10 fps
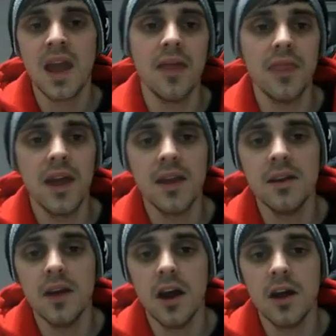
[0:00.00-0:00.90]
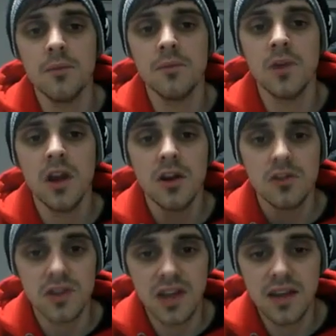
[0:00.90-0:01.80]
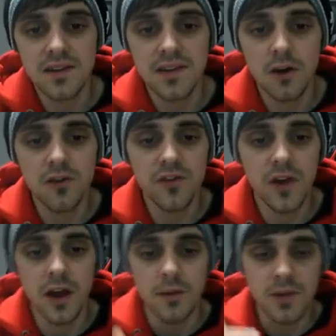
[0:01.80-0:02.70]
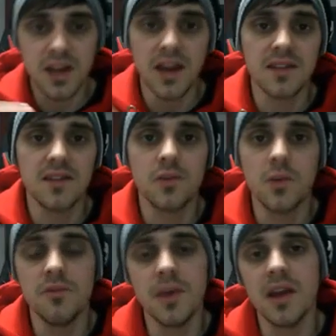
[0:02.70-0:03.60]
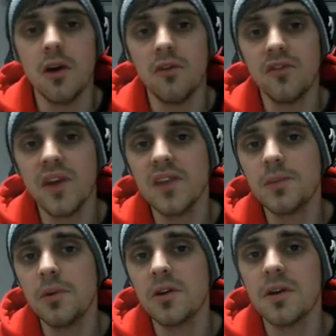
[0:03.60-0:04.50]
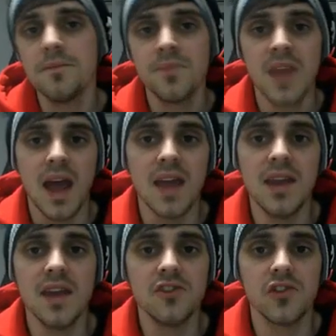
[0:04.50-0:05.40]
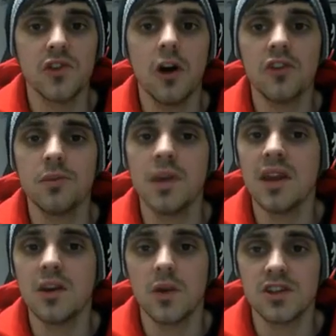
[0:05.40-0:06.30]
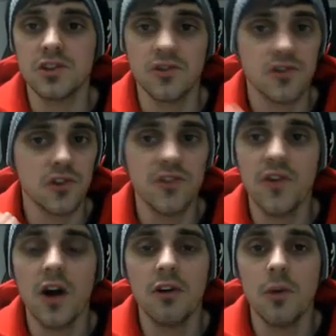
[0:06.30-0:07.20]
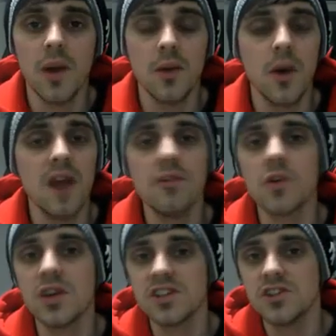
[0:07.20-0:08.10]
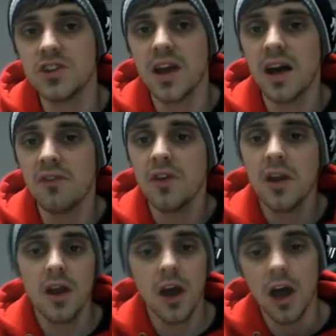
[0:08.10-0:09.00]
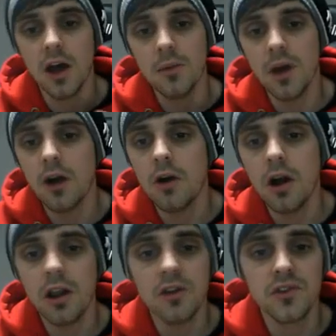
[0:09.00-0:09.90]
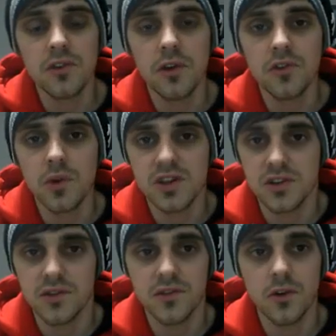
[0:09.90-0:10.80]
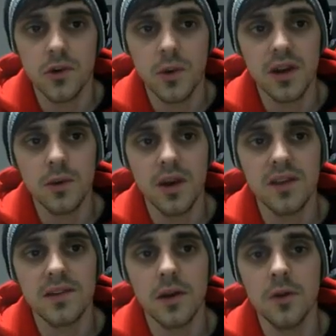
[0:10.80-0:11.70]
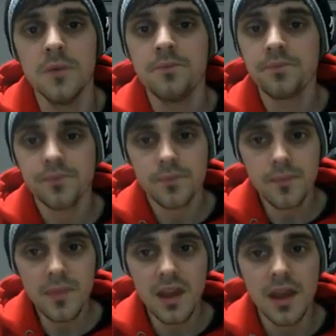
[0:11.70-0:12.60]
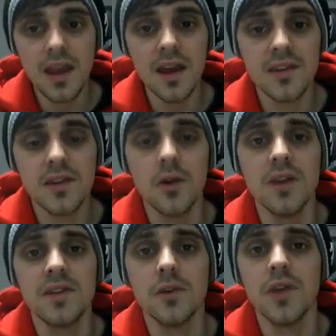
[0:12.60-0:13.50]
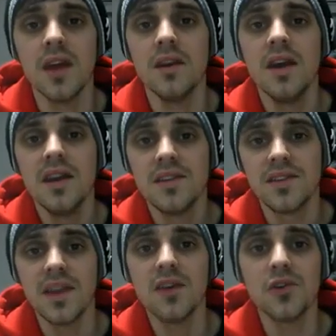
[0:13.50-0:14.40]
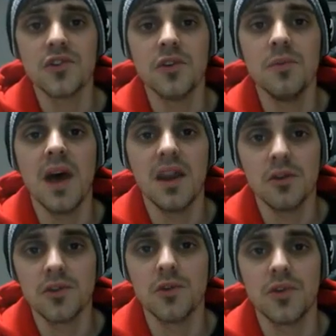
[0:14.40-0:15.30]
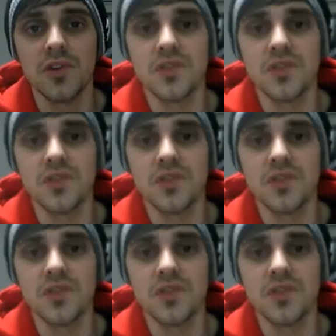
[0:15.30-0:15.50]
And then get yourself connected with me on Facebook. And then just ask me any questions. Just fire away whatever questions you have. I'll answer those questions for you anyway. So yeah, so until then, stay awesome, and I'll talk to